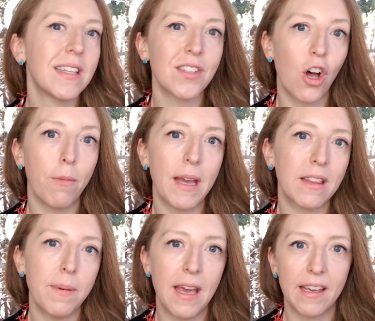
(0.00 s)
things all make
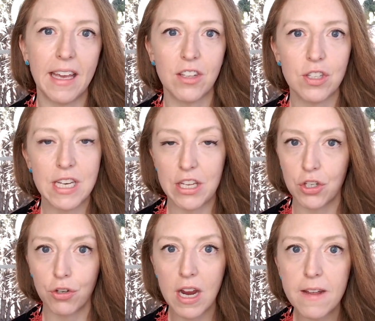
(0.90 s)
the pancakes
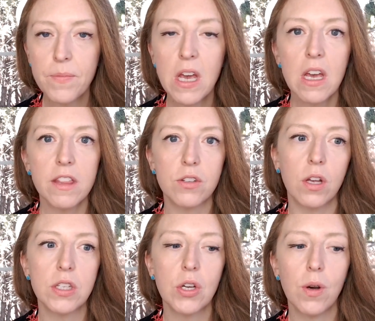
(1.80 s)
taste great. There's
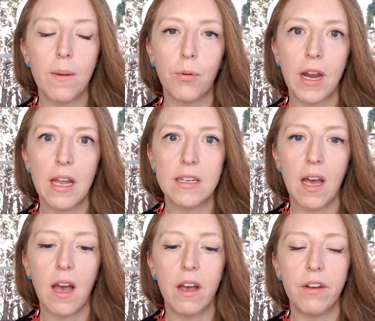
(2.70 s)
also a brand
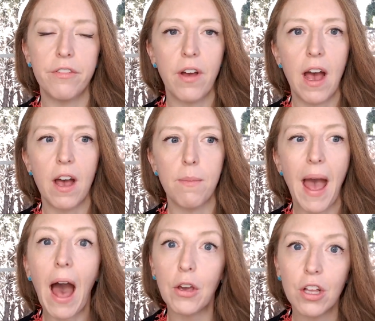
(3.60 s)
of um,
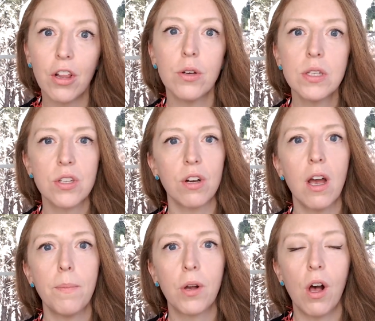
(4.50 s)
allulose
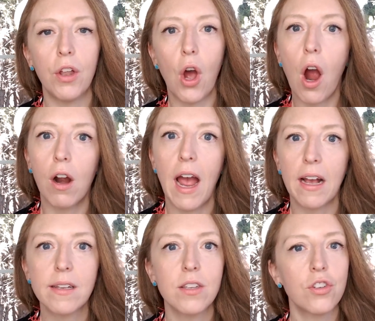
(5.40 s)
syrup called
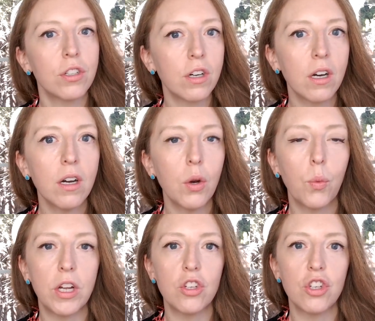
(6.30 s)
RX Sugar,
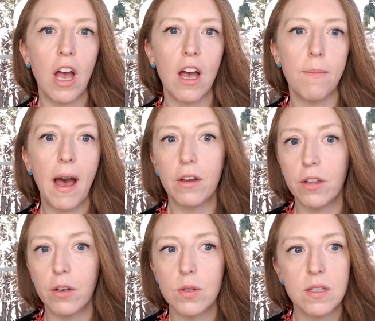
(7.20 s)
which um,
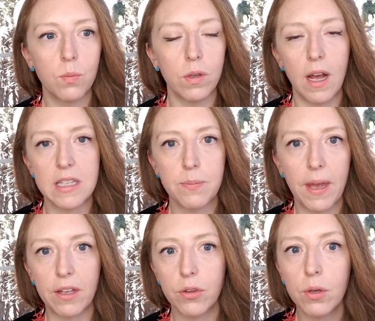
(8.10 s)
allulose will not
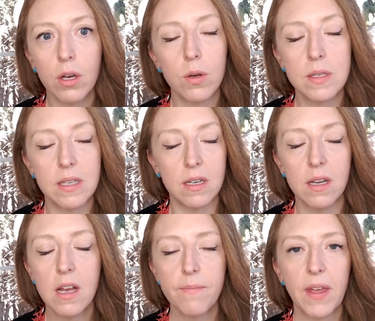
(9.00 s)
spike glucose and
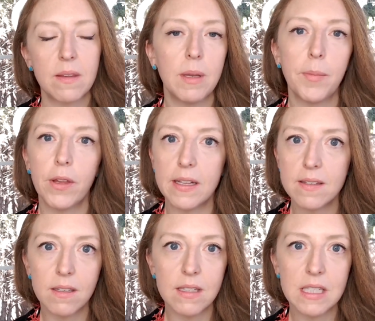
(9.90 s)
has minimal
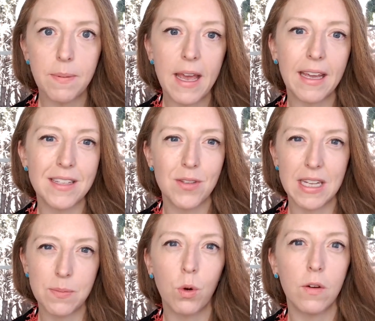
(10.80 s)
insulin spike. And so
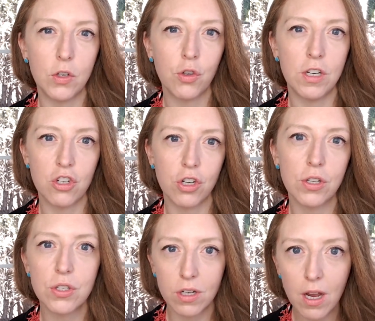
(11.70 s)
that's more of a traditional
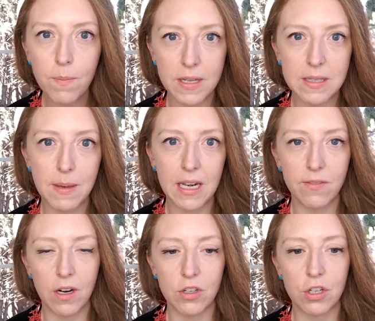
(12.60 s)
syrup that's made of
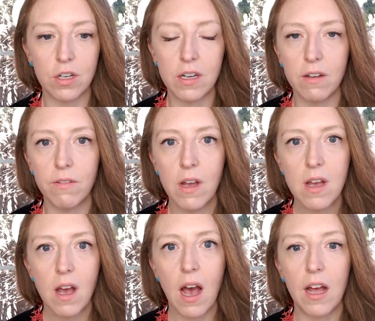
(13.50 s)
an alternative
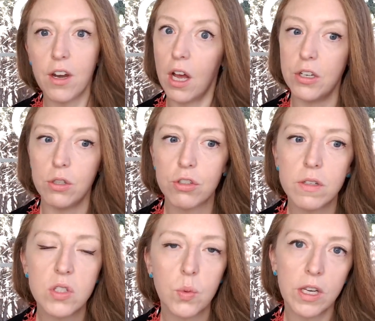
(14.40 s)
uh,
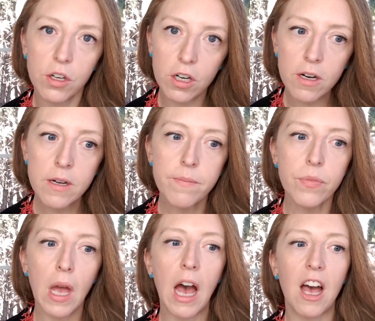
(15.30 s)
non-nutritive sweetener.
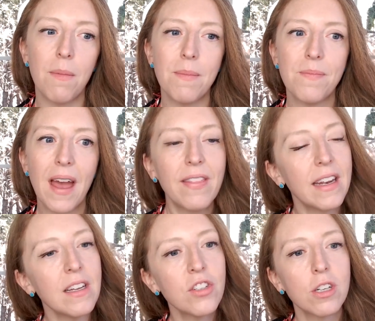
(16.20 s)
Um, and then
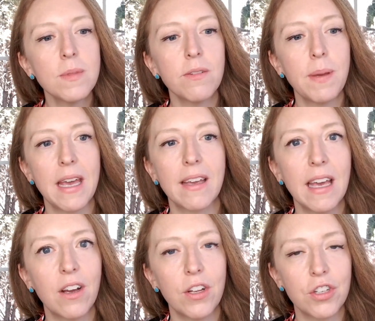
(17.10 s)
in terms of
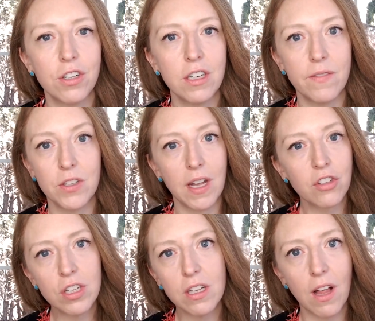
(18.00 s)
pancake alternatives, there's
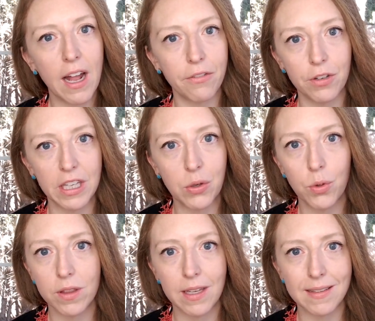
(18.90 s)
actually a lot of really
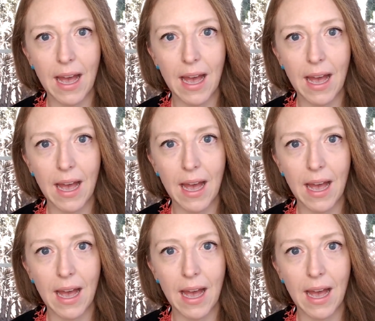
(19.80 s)
cool things